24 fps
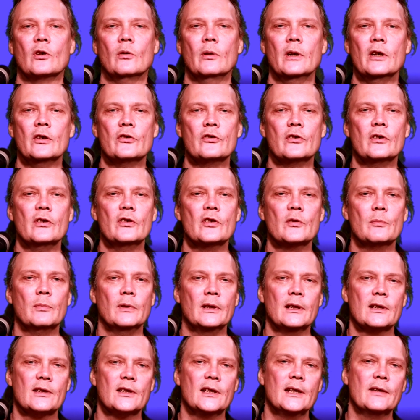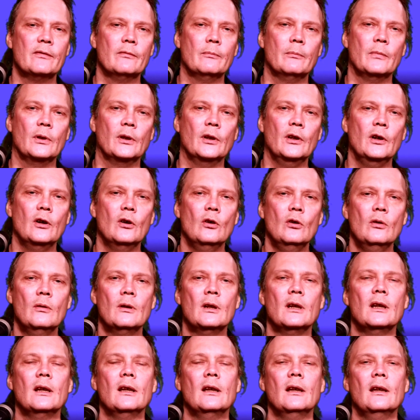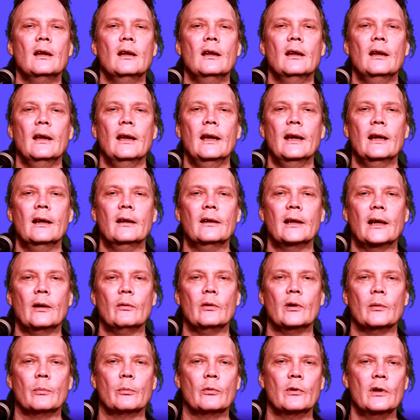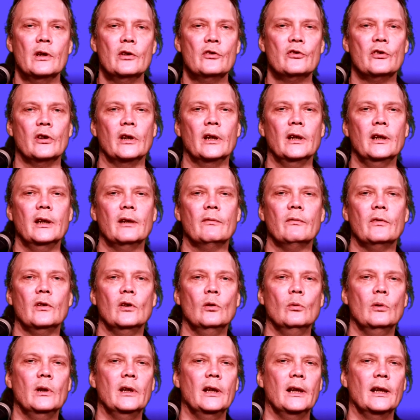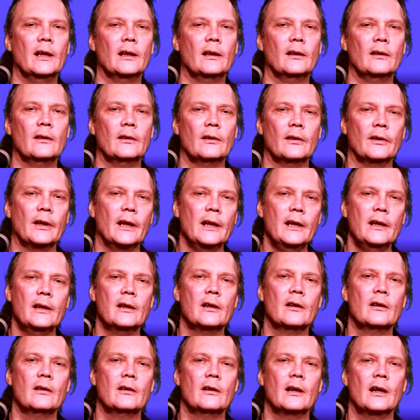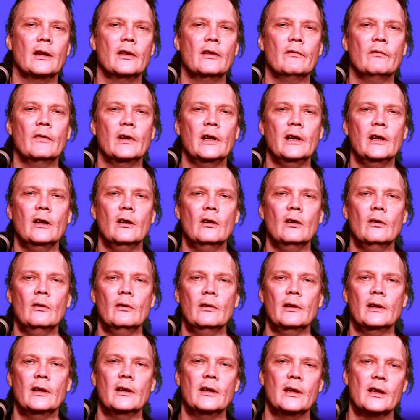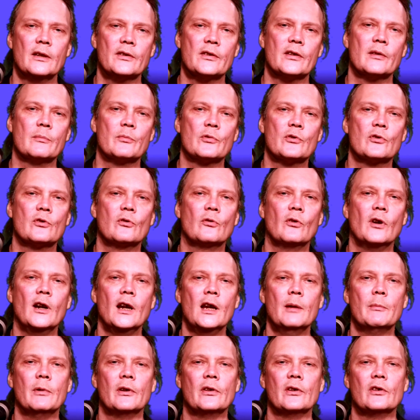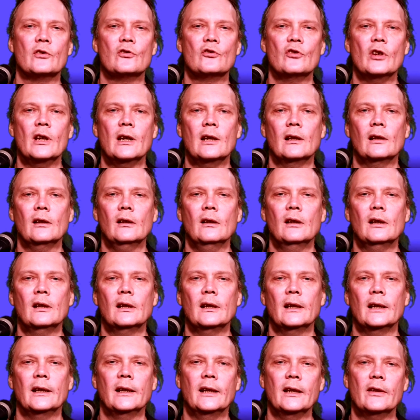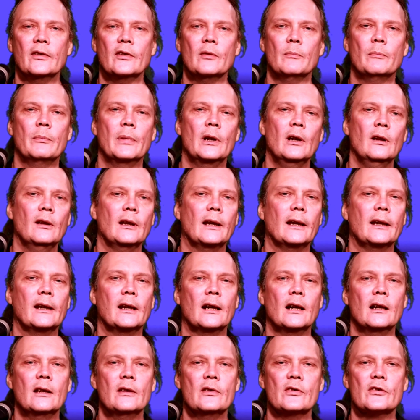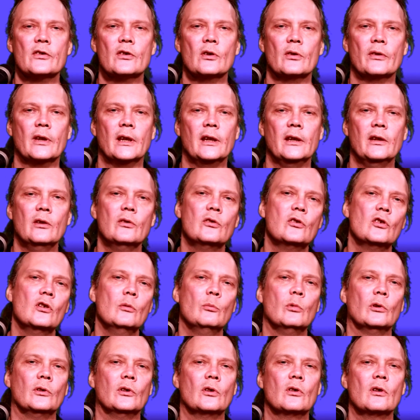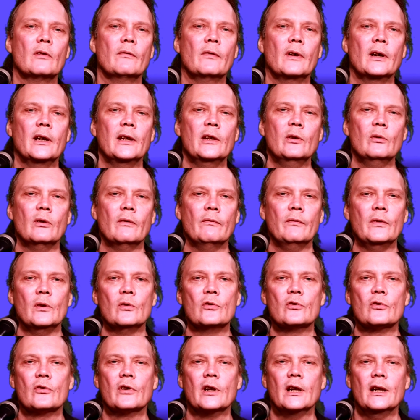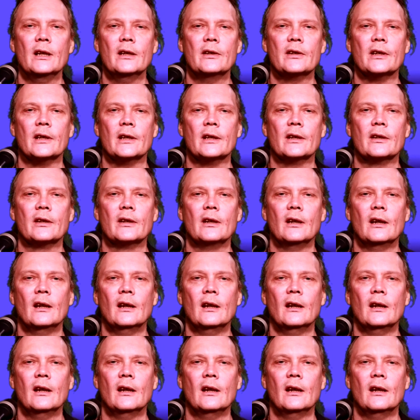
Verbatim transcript: or questions, please leave them below. And I would appreciate if you would hit like on the video, hit subscribe on the channel, and hit the bell icon so that YouTube will notify you of future content.